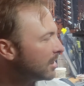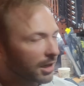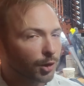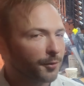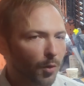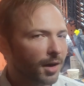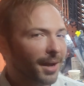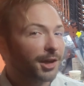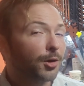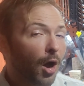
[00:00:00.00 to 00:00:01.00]
So if you want to
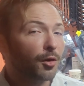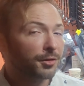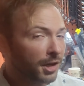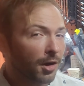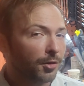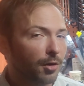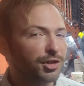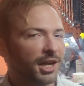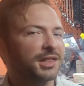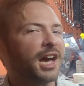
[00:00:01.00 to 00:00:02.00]
make your own, you know, go
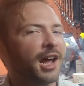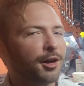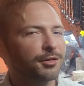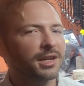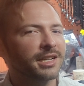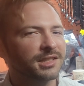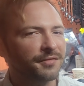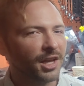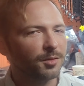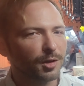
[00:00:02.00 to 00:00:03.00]
check that out. It's
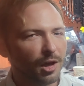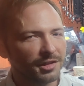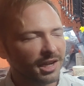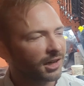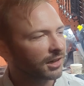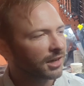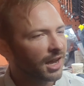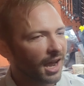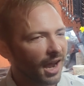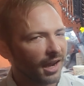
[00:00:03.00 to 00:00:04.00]
available on there.
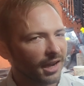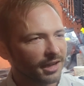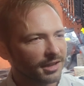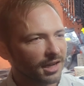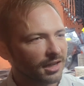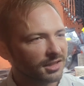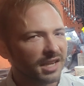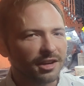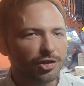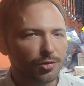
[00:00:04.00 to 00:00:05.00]
And
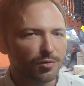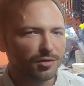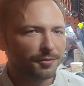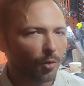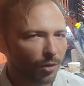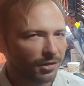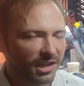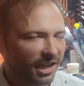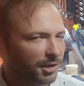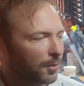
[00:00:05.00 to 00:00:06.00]
stay tuned for the
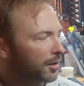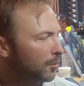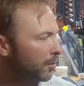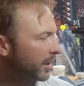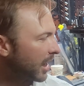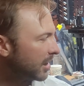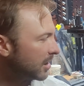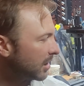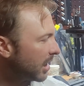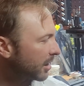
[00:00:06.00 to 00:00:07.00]
next one where we get into
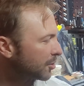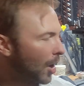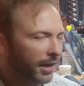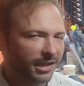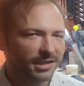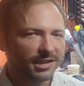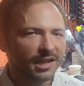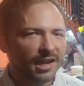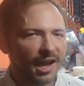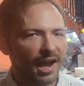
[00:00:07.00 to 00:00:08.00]
the electronics
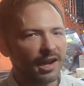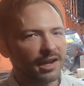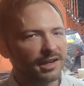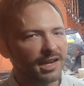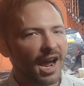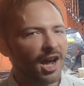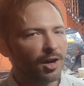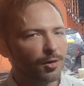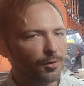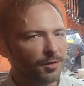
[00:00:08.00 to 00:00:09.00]
and
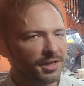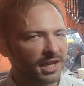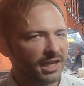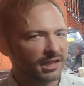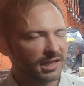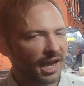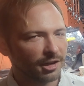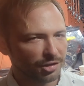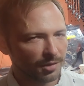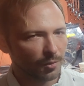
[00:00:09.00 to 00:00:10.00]
how things
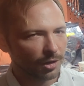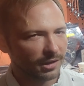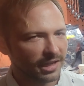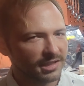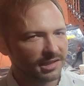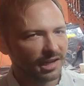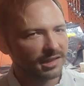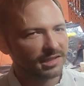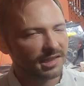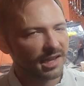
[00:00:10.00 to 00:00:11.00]
actually work inside
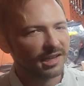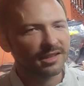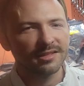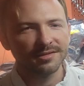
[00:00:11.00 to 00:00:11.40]
this thing.